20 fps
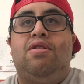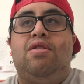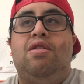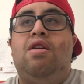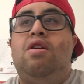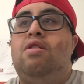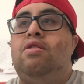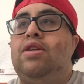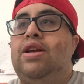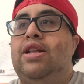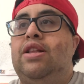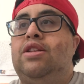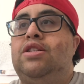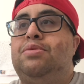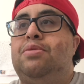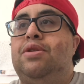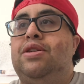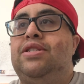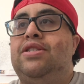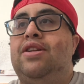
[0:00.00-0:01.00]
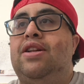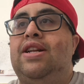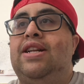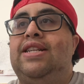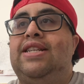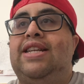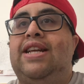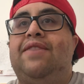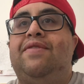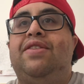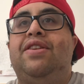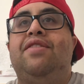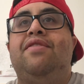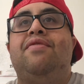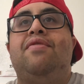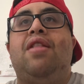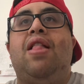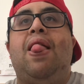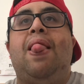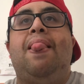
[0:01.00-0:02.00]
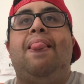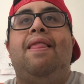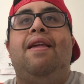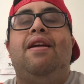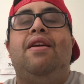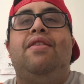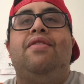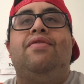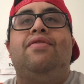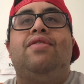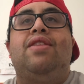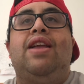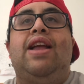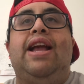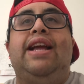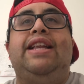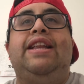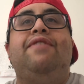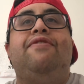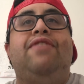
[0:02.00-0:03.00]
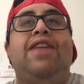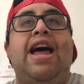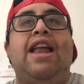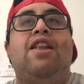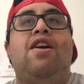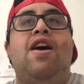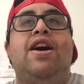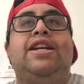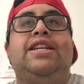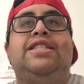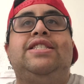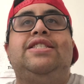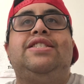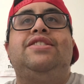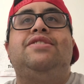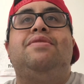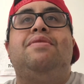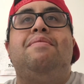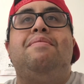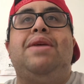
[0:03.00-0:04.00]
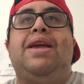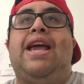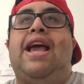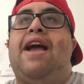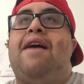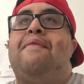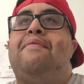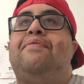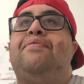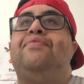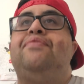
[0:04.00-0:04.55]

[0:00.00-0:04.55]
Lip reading: Oh, he lost both 97. He did Flatliners, but yeah.